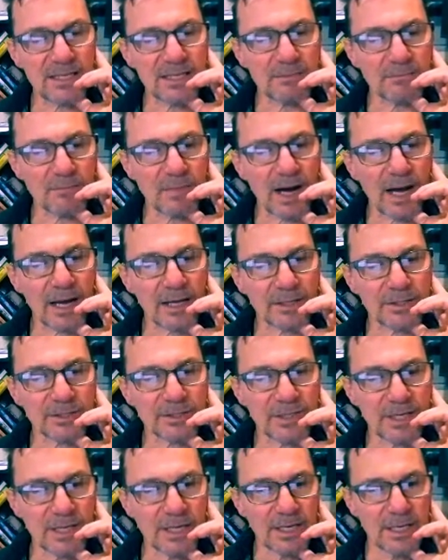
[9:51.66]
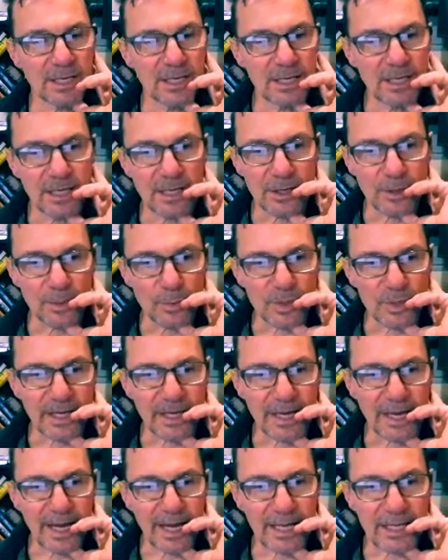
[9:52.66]
miles with a
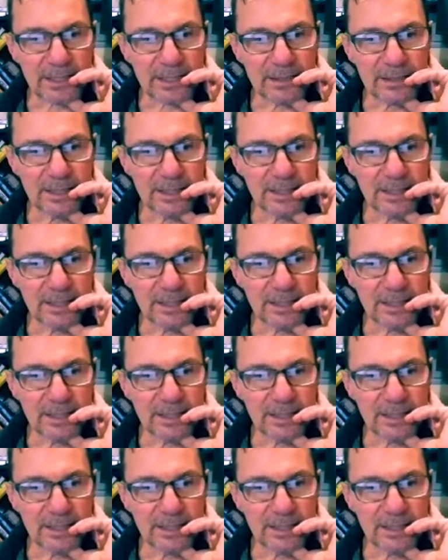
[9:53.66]
gallon.